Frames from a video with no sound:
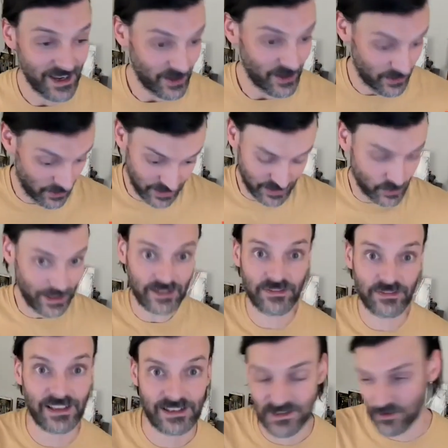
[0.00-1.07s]
or quick
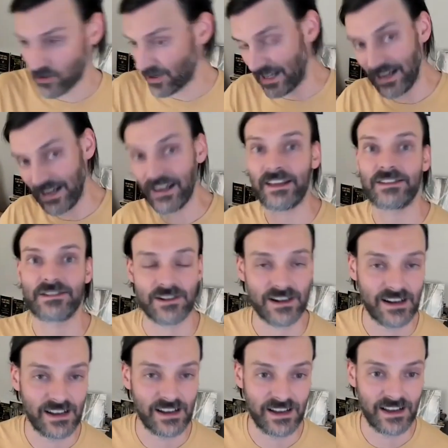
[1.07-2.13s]
fix or elixir.